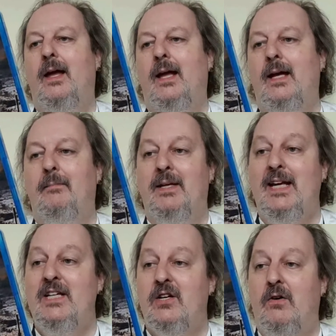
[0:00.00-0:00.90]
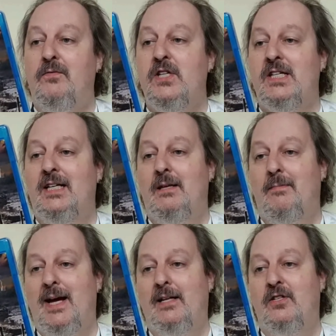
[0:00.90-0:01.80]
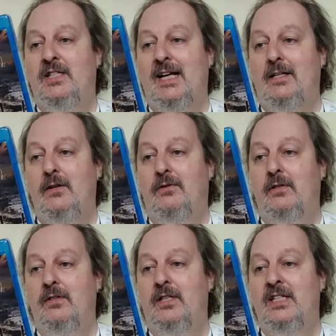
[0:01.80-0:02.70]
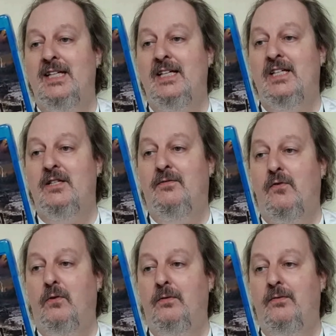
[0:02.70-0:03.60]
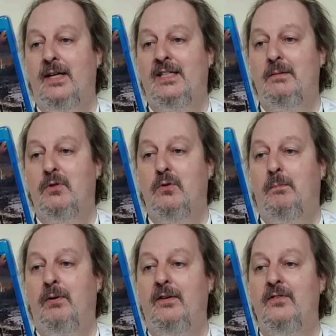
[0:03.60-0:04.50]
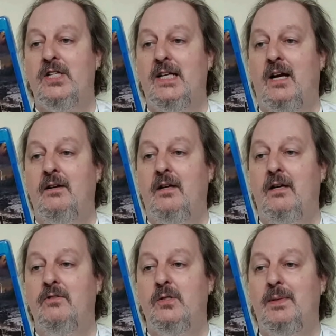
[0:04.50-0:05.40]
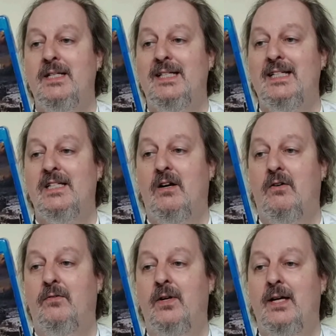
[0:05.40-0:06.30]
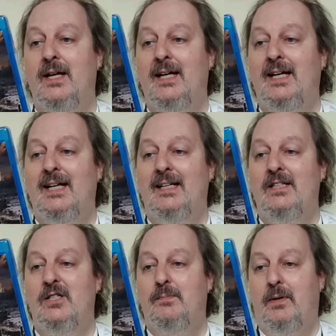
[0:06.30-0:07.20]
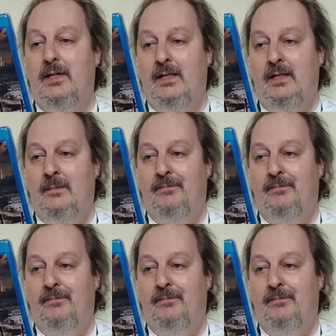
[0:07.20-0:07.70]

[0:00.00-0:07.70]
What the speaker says: yep, he's obviously the man to tell you that the deceased had fallen victim to a previously unknown species of spider.